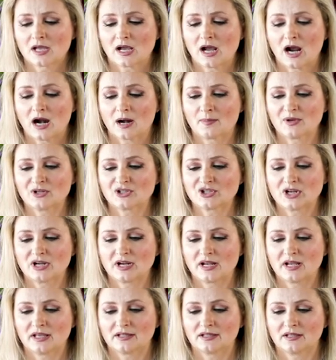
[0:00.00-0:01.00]
garbage in
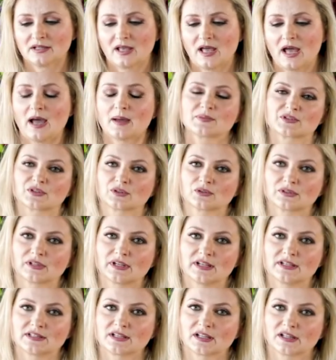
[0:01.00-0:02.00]
it.
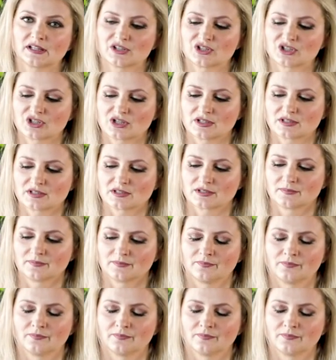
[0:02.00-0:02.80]
Absolutely delicious.